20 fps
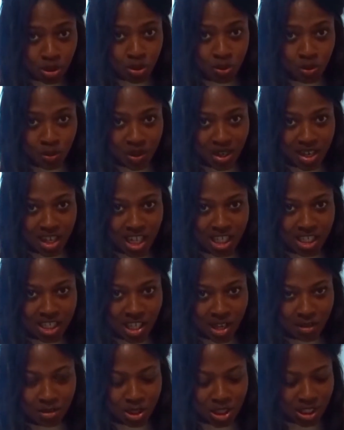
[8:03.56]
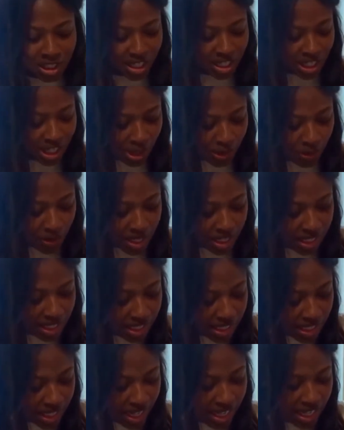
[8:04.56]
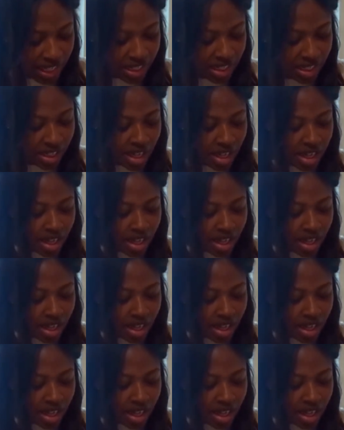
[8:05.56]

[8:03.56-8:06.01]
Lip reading: to work, so I'm just going to go in again.